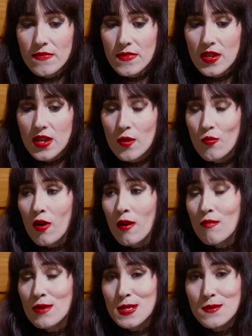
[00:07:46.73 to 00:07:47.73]
In what
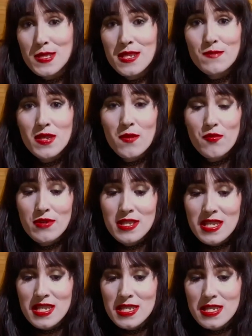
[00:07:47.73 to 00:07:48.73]
must have seemed a
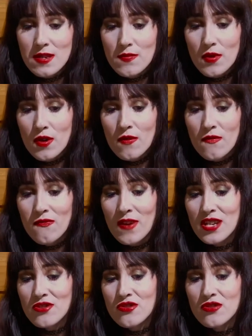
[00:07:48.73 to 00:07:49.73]
predictable
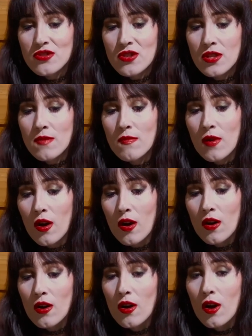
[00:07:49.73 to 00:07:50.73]
fashion to the more
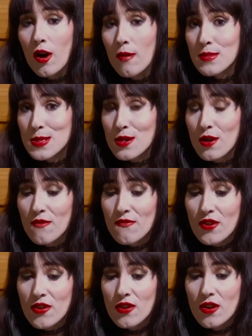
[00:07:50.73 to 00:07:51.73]
observant
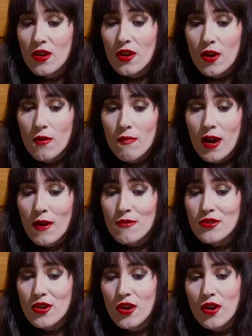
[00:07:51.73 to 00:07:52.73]
around
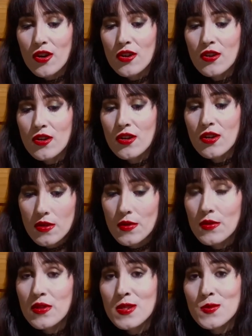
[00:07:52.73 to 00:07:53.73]
her,
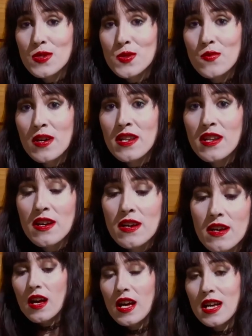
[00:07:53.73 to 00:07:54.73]
this was when
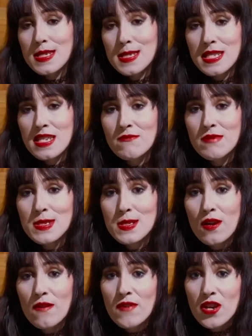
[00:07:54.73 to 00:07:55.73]
a series
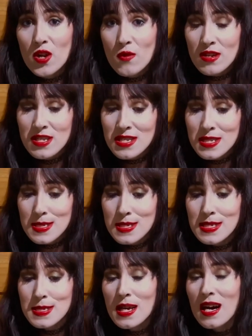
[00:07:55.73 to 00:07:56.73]
of
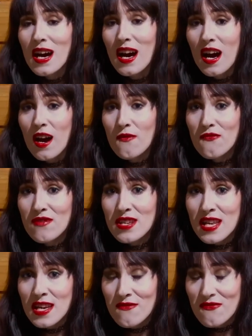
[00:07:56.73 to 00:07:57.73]
acquaintances and
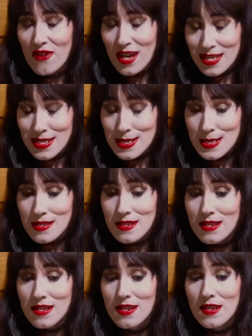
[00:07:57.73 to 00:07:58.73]
forget friends
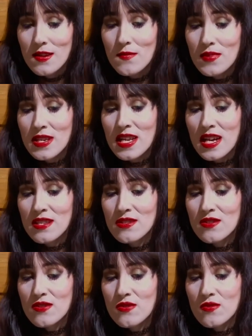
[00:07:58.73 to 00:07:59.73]
began
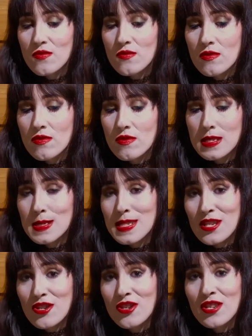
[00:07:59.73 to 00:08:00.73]
to
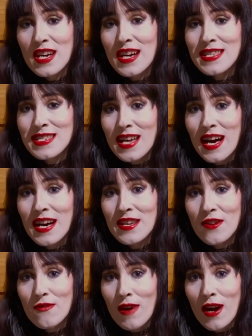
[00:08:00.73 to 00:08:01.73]
sicken and die
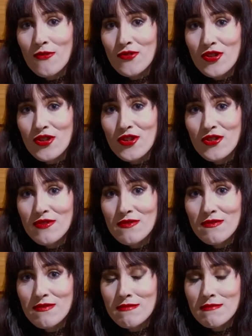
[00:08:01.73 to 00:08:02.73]
around her.
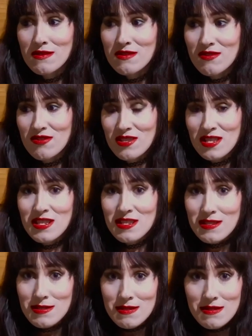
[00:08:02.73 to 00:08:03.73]
Jeez.
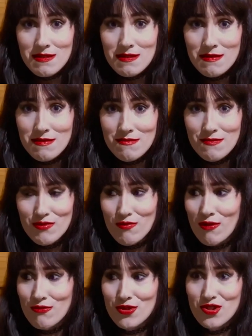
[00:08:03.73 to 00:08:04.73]
They're all
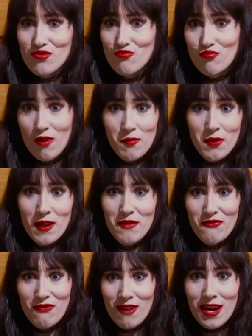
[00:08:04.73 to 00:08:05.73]
just dropping like
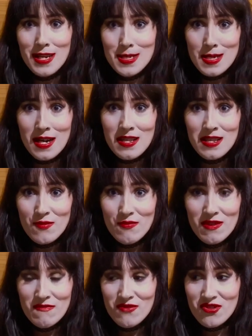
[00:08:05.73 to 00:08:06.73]
flies, aren't they,
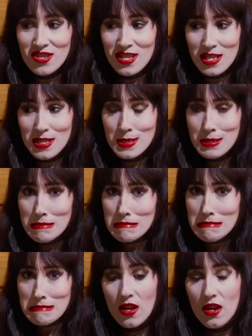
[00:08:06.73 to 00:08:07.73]
wherever she is?
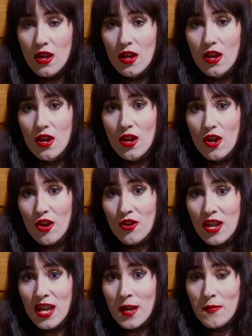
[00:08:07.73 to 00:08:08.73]
Her
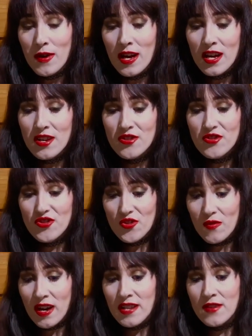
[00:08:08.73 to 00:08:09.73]
neighbour,
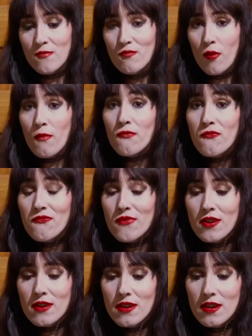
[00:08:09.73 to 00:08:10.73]
Joanne Wolfe,
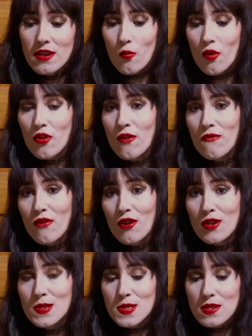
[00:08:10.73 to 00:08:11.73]
one of those